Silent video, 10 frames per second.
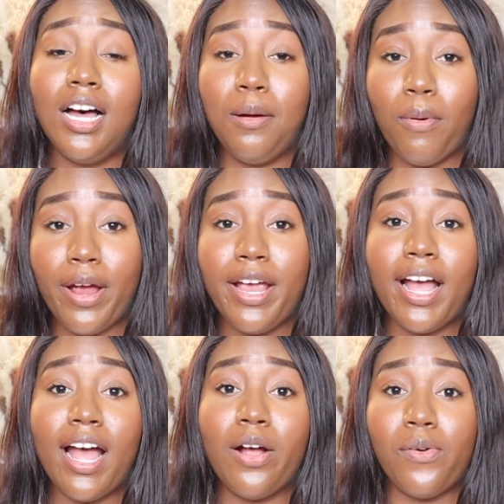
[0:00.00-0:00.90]
a
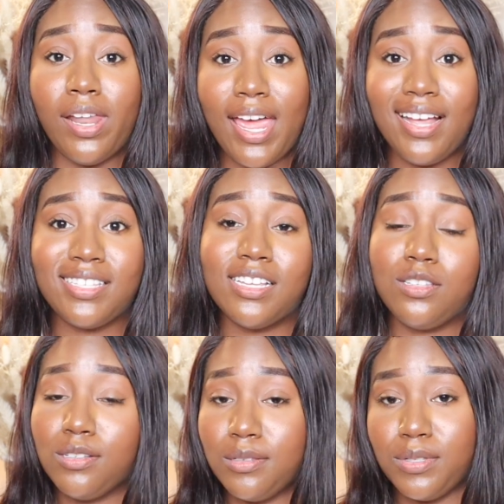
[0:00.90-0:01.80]
break, I relaxed, it
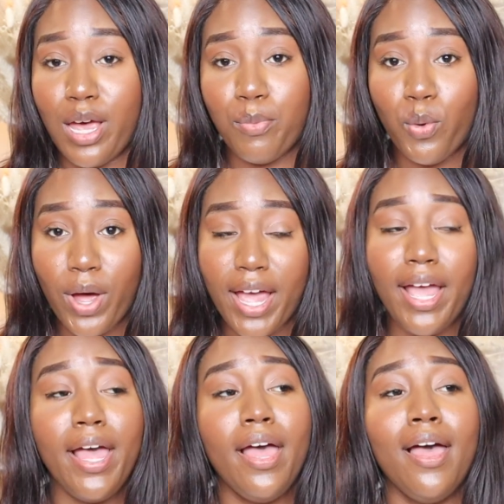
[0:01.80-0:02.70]
took some time
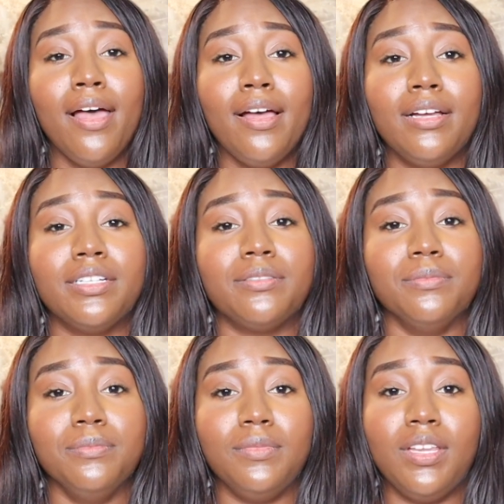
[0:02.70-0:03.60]
away.
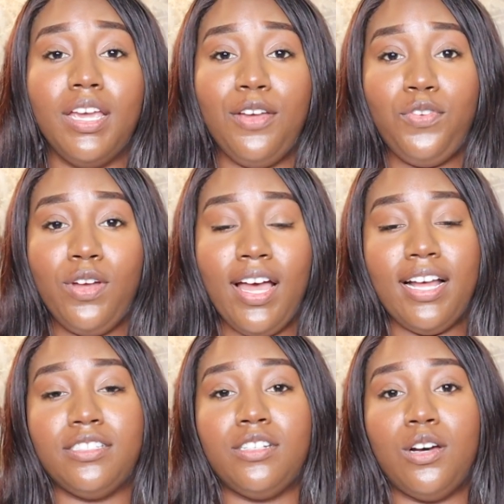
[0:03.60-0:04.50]
If you
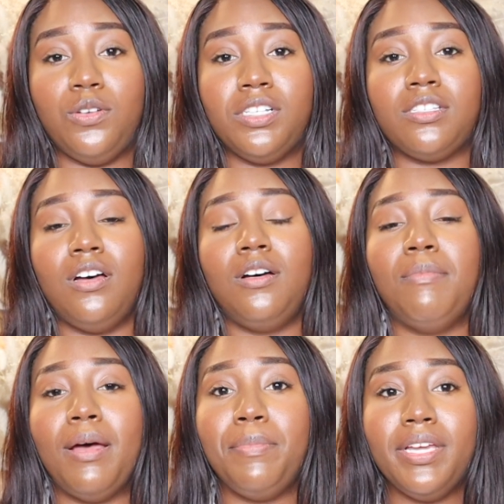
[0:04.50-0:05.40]
guys noticed on
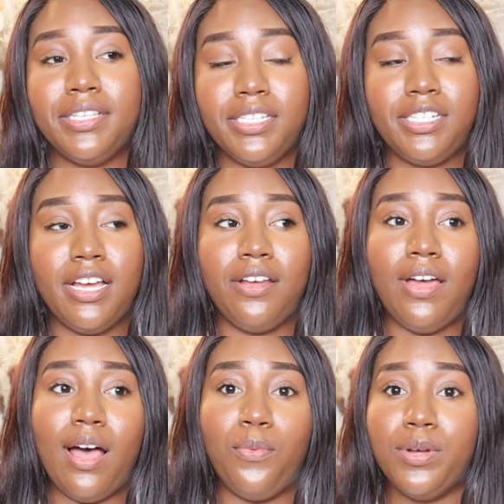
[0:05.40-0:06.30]
my business
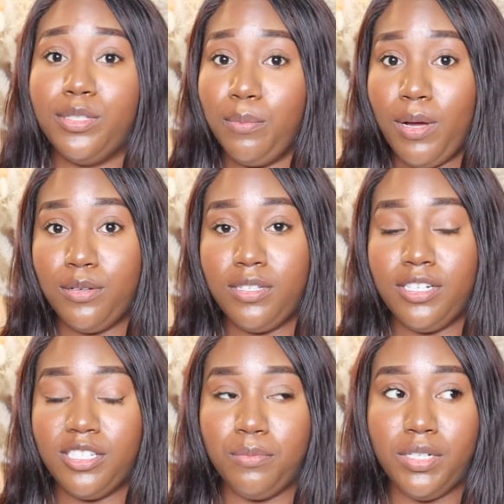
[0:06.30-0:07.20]
channel, I wasn't
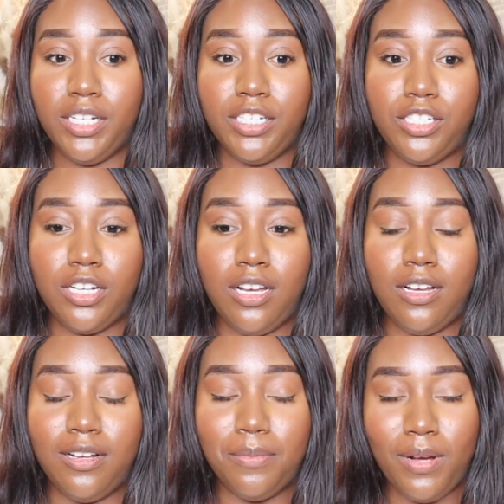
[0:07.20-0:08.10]
posting as much
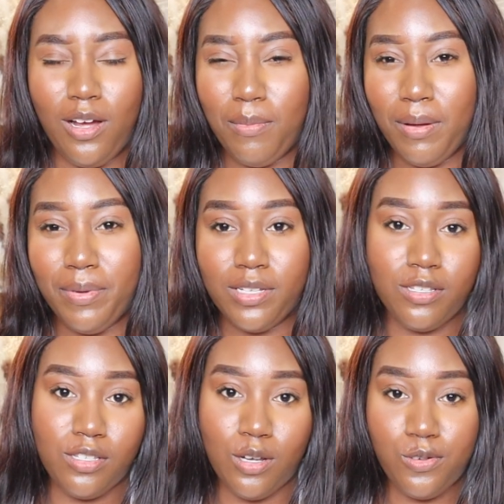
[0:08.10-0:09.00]
on my
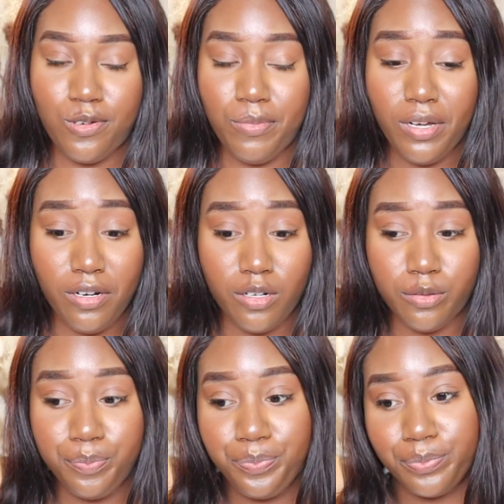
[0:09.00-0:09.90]
business social media.